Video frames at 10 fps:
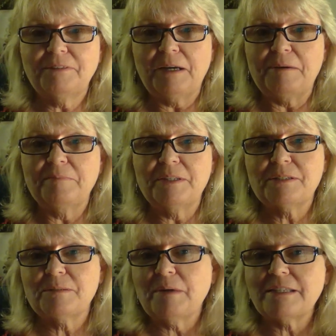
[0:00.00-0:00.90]

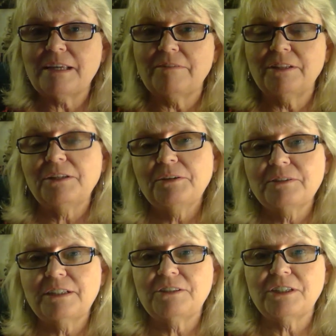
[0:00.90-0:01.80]
This is my 7th year
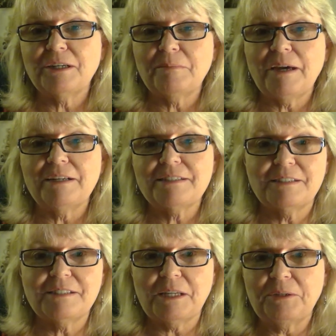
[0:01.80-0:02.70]
teaching at
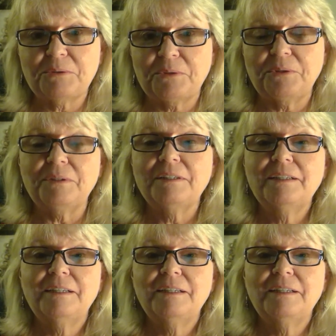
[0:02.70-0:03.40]
Madison Central,